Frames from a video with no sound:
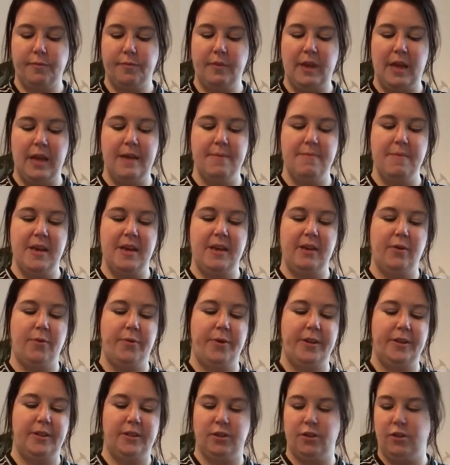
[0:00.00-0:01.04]
I'm then
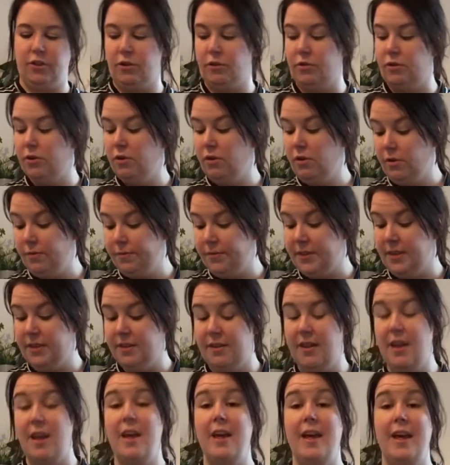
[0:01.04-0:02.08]
going to,
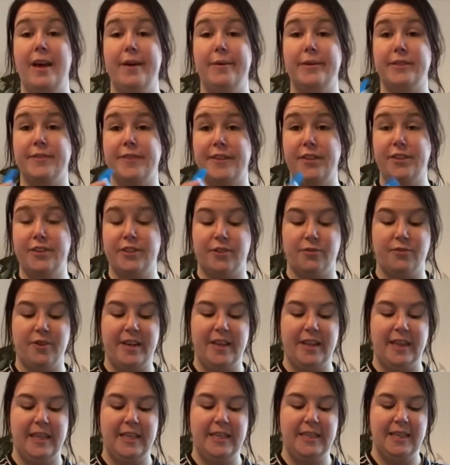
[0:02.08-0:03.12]
helps if I use the
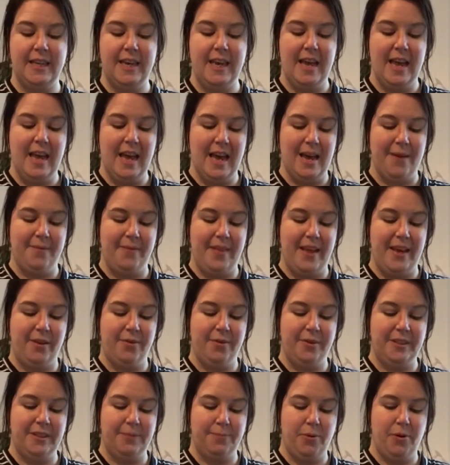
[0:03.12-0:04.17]
right lid, I'm then
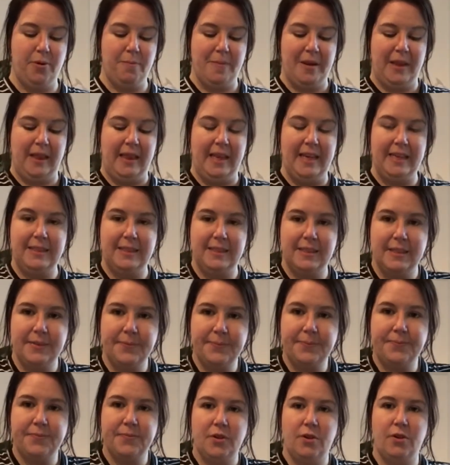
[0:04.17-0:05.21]
going to put my lid
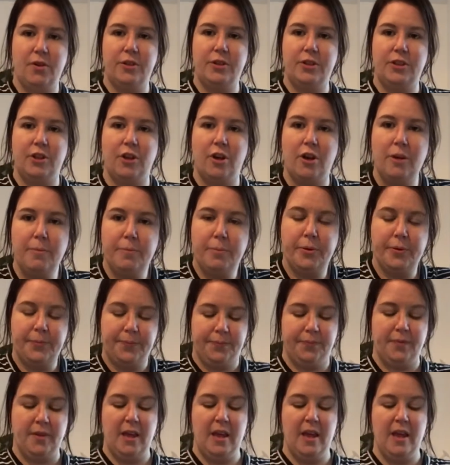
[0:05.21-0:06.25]
on top
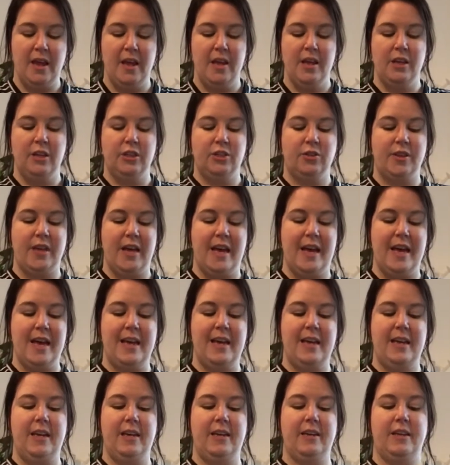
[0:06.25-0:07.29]
so that
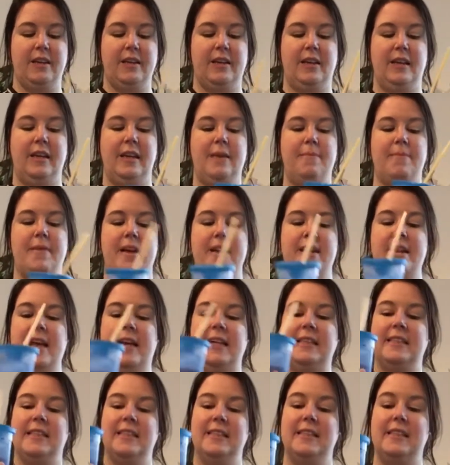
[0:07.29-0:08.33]
I can keep that
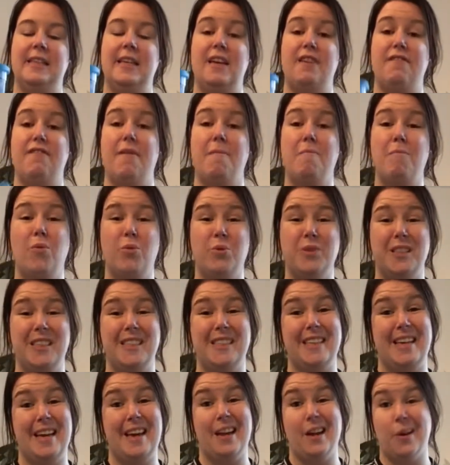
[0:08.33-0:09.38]
nice and safe, mostly to
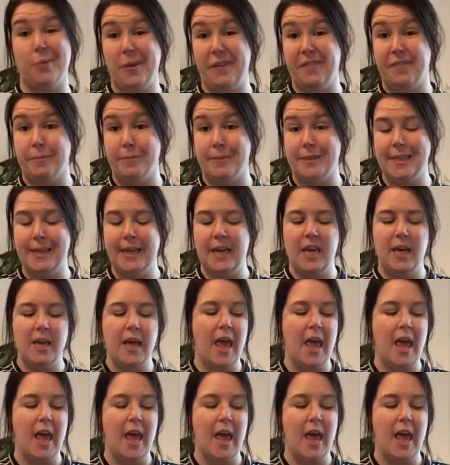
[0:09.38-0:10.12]
get it away from Ziggy.